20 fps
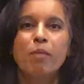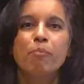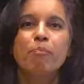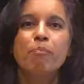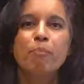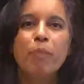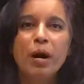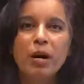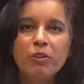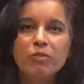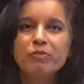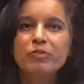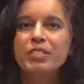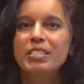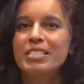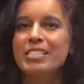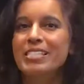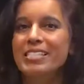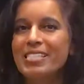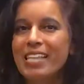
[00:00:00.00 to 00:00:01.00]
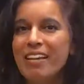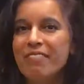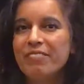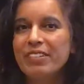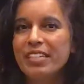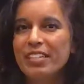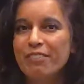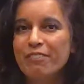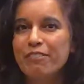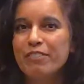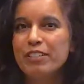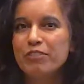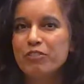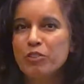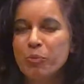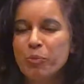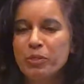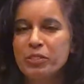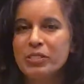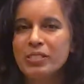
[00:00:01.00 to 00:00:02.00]
above the
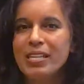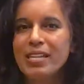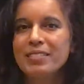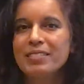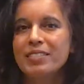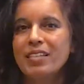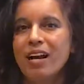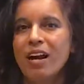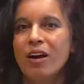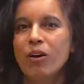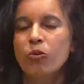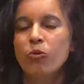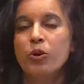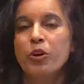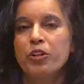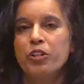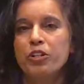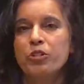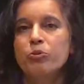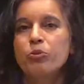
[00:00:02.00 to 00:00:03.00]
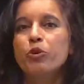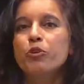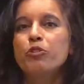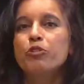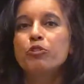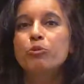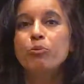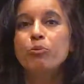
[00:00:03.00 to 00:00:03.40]
75th percentile where you will